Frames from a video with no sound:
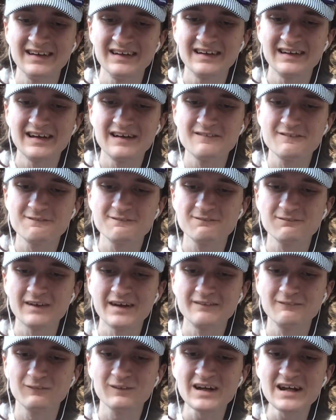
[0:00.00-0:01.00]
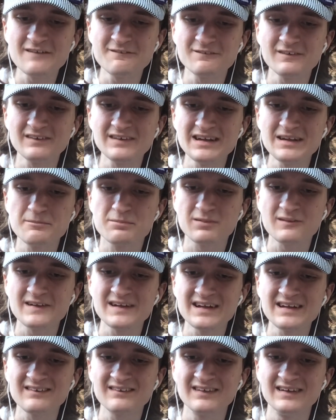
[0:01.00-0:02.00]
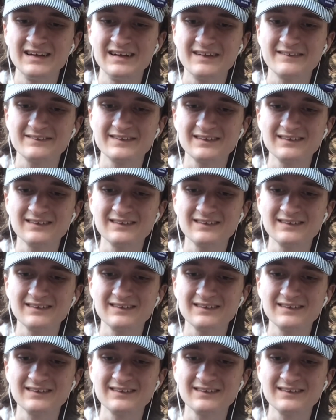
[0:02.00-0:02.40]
and rightfully bring the